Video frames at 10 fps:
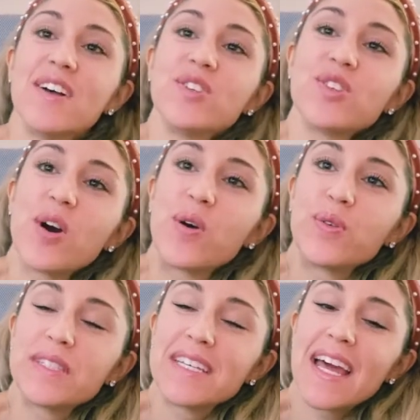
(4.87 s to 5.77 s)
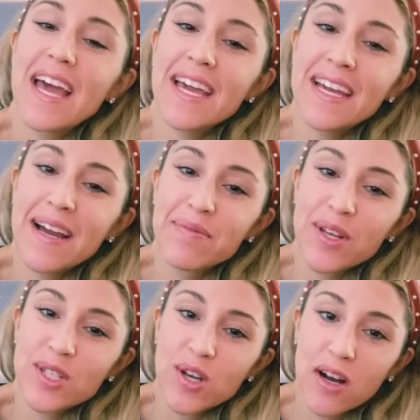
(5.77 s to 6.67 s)
So today I'm
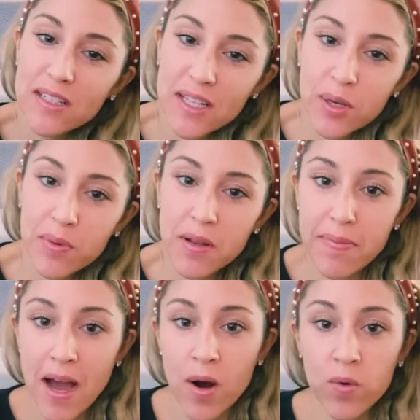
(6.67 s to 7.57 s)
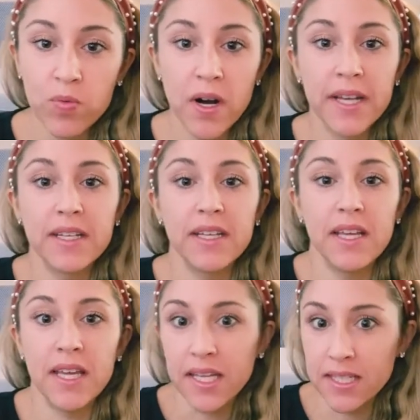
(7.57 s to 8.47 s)
going to talk a little bit about what
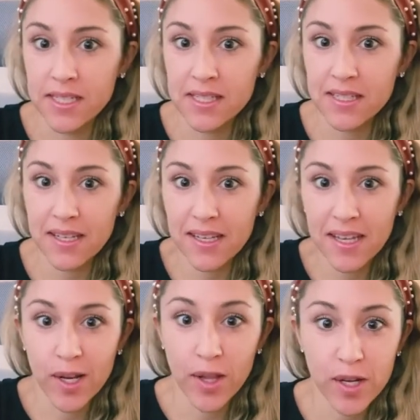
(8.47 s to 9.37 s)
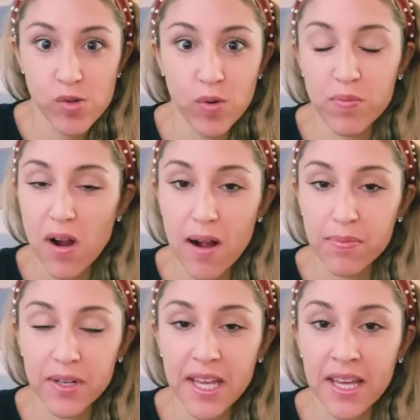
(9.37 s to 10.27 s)
is intellectual
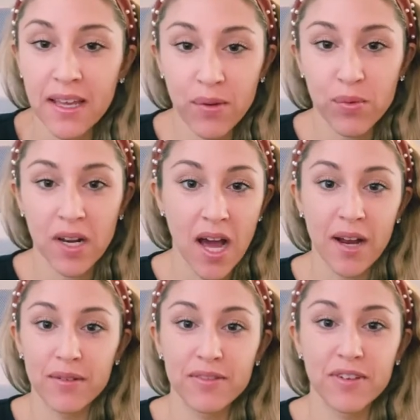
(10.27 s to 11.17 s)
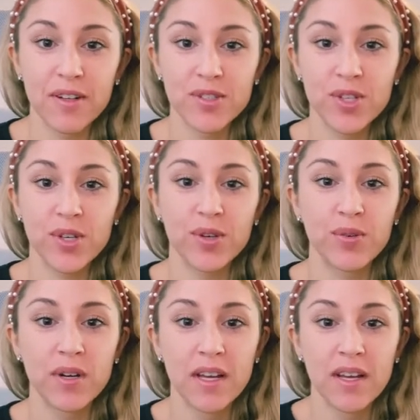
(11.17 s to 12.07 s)
property, what I refer to